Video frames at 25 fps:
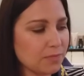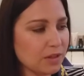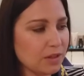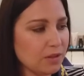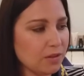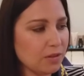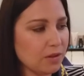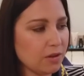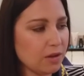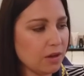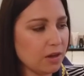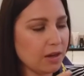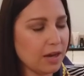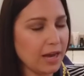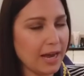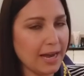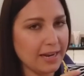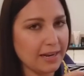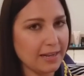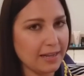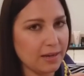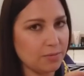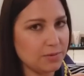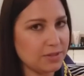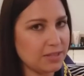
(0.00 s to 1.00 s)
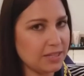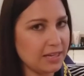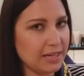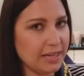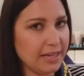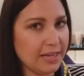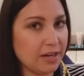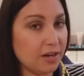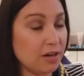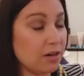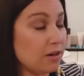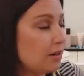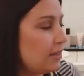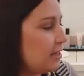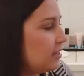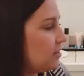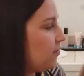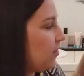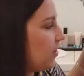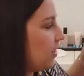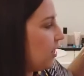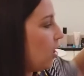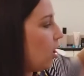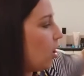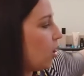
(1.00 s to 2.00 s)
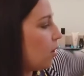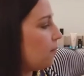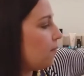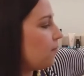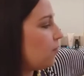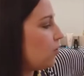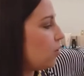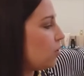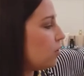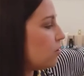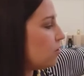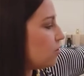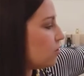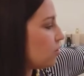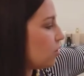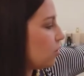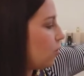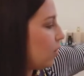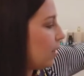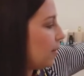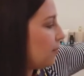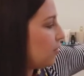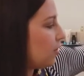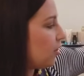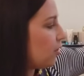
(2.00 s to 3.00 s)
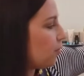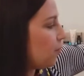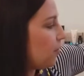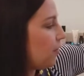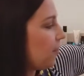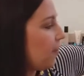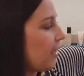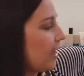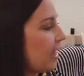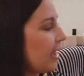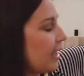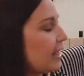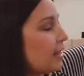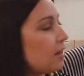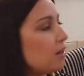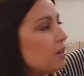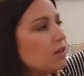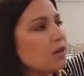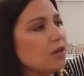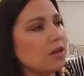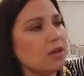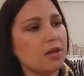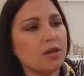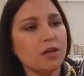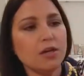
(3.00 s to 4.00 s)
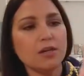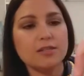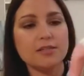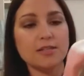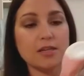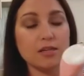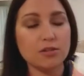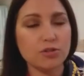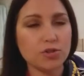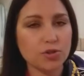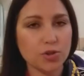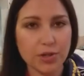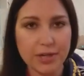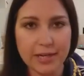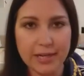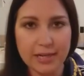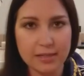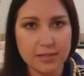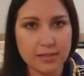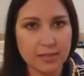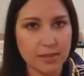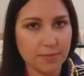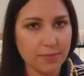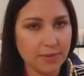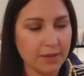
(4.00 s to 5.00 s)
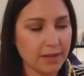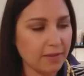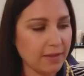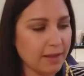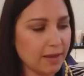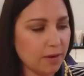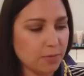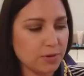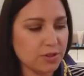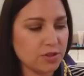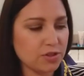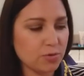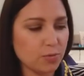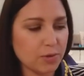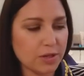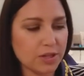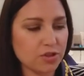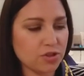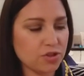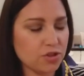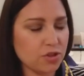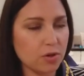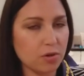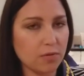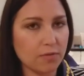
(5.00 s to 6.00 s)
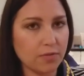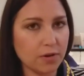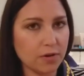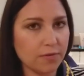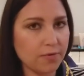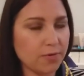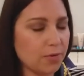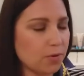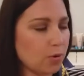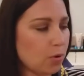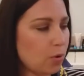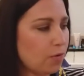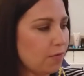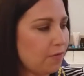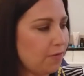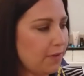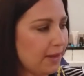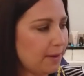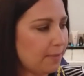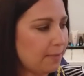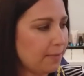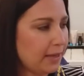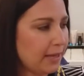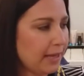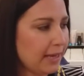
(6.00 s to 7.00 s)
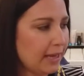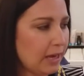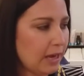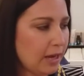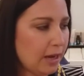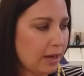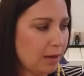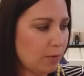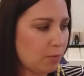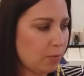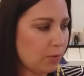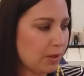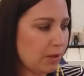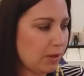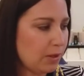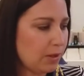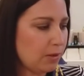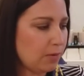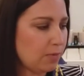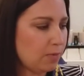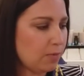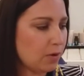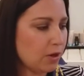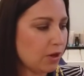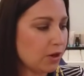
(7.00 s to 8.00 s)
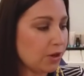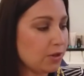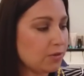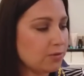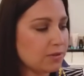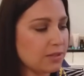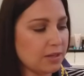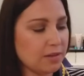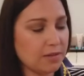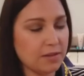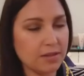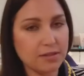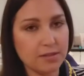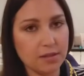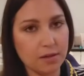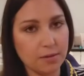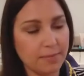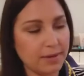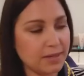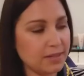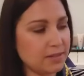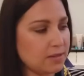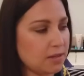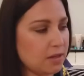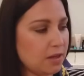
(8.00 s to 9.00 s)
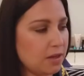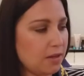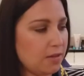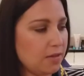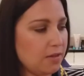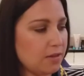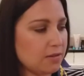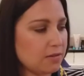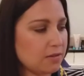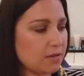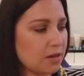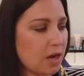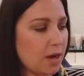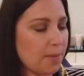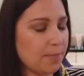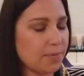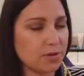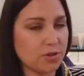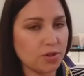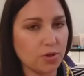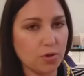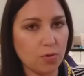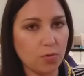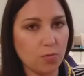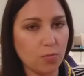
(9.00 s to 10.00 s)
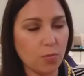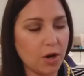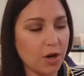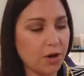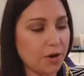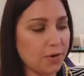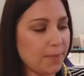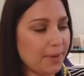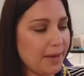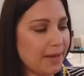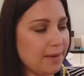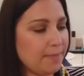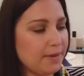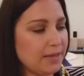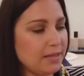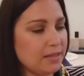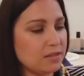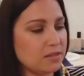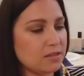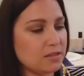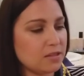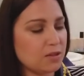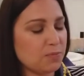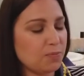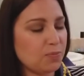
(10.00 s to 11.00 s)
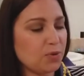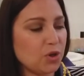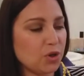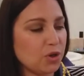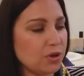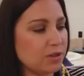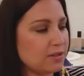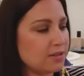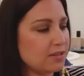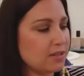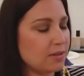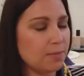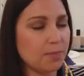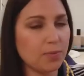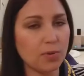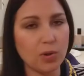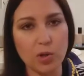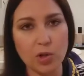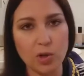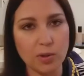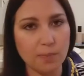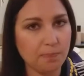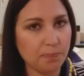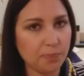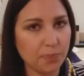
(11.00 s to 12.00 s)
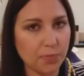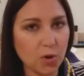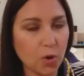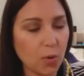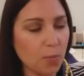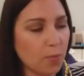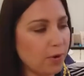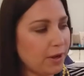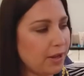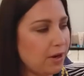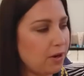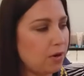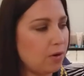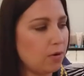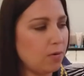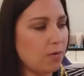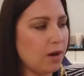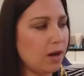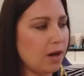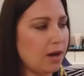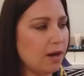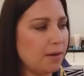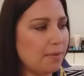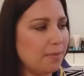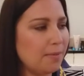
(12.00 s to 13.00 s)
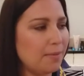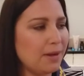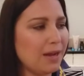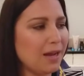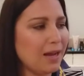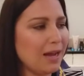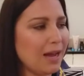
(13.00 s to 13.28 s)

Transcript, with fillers: the kind that was in here, is very harmful, so I'm done with that. Sunscreen is something that we switched over for the whole family. Uh, we were using this on my son, this Coppertone Water Babies, pure and simple, no bueno. Um,